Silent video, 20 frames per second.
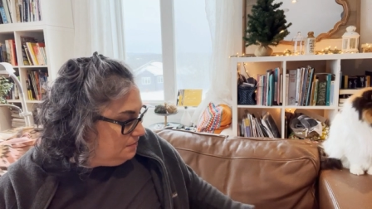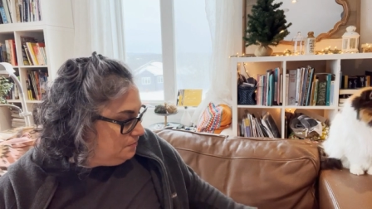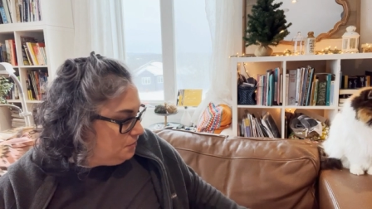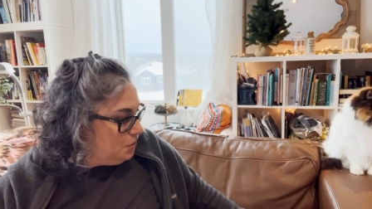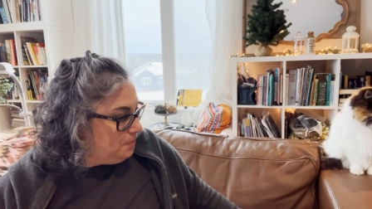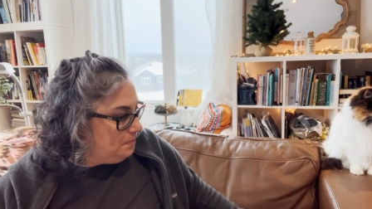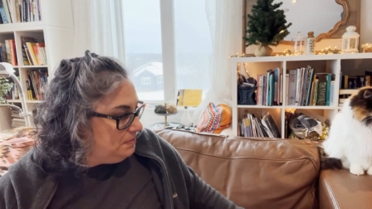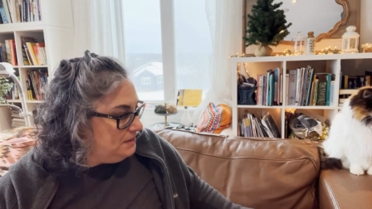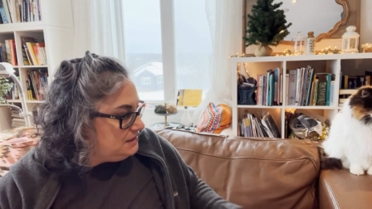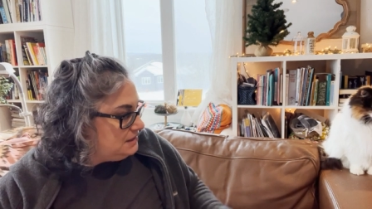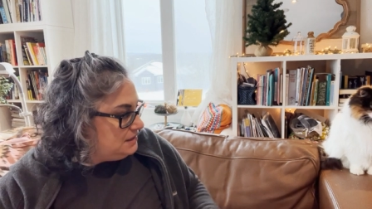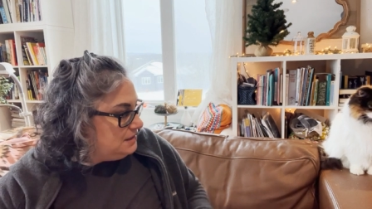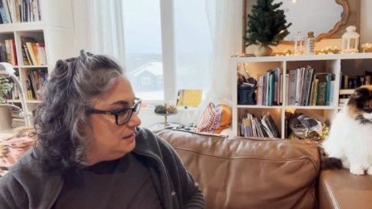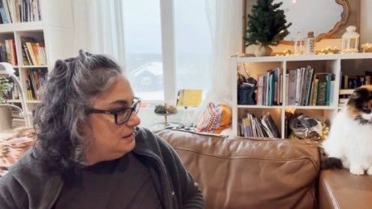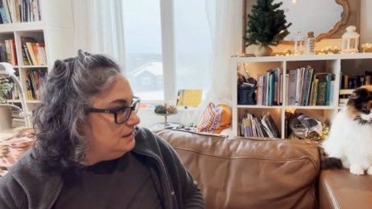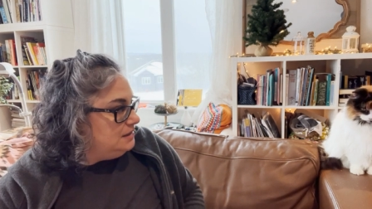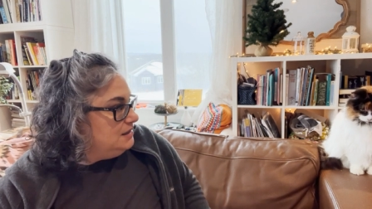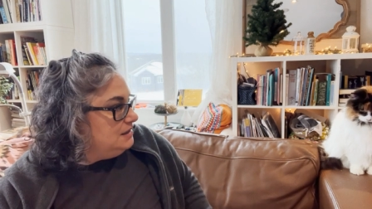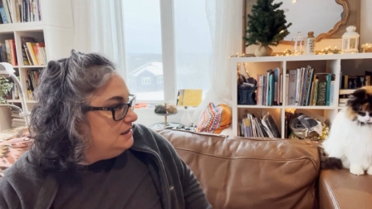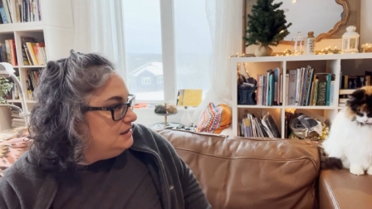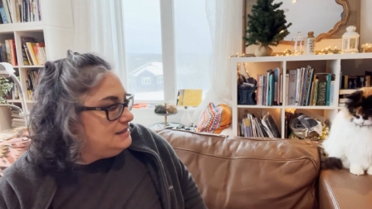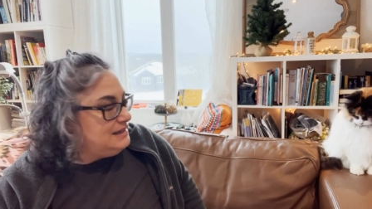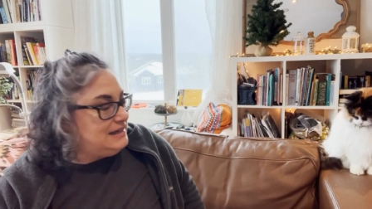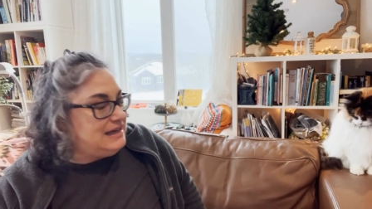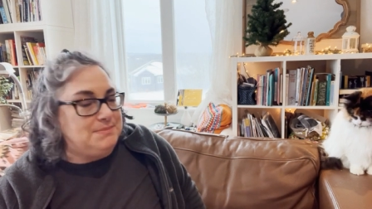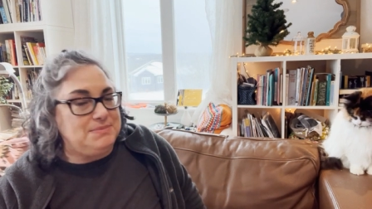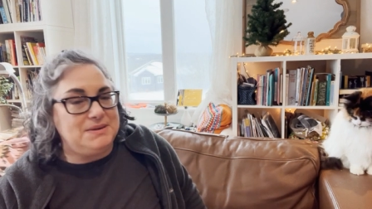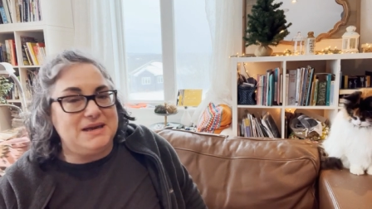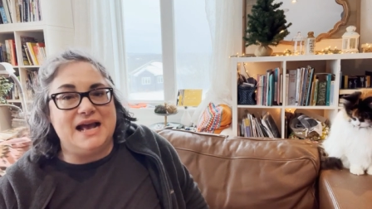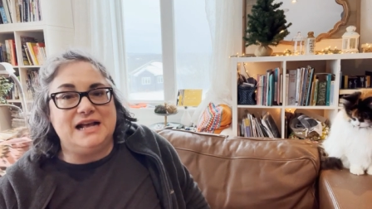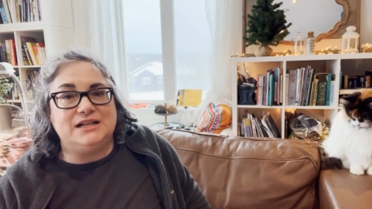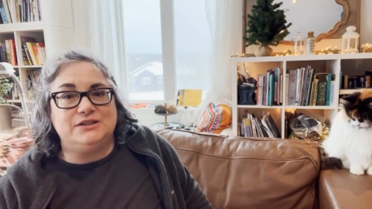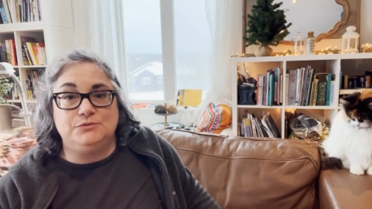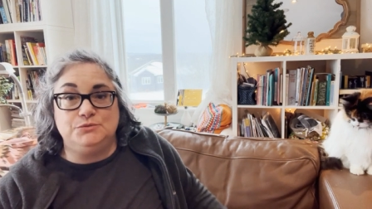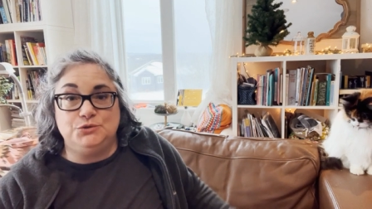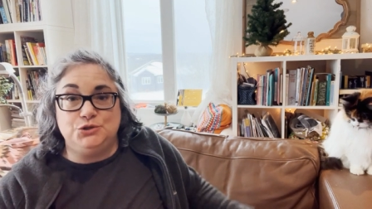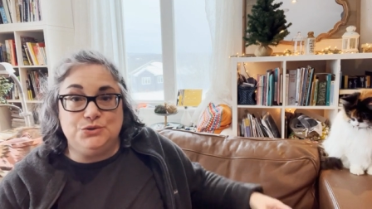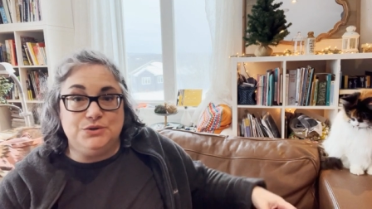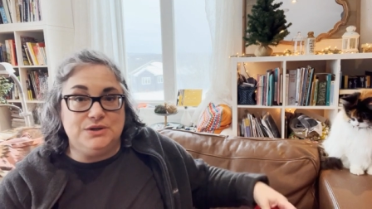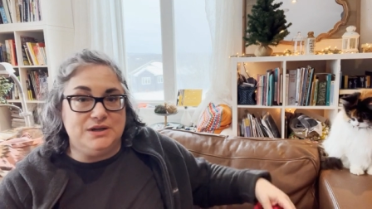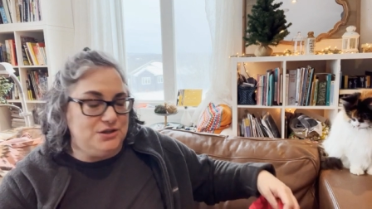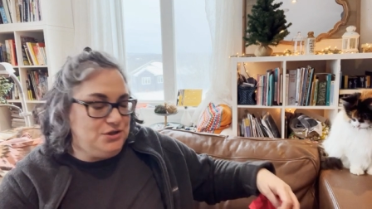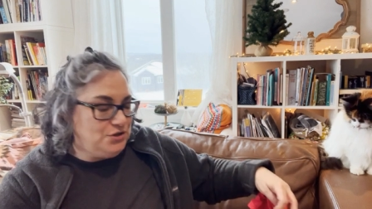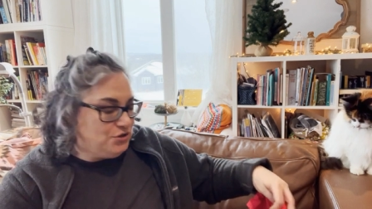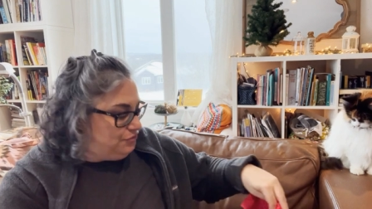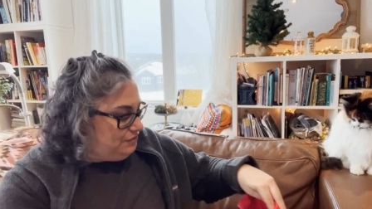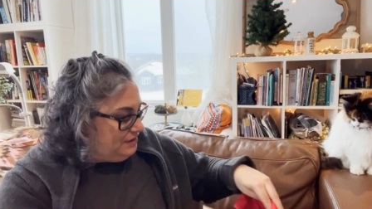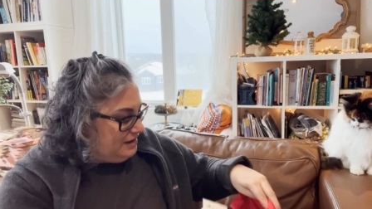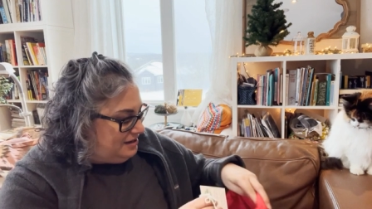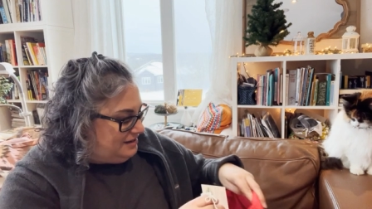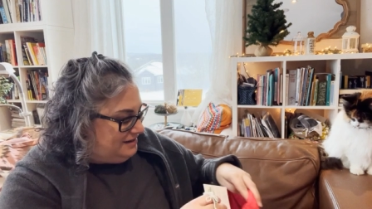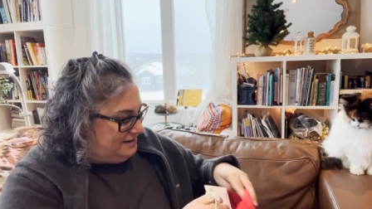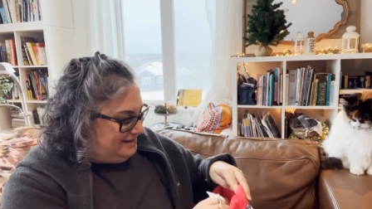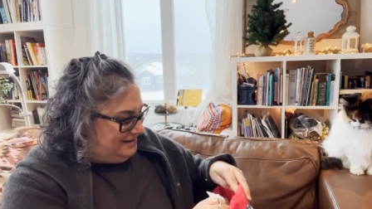purpose to keep cats from chewing on your thread.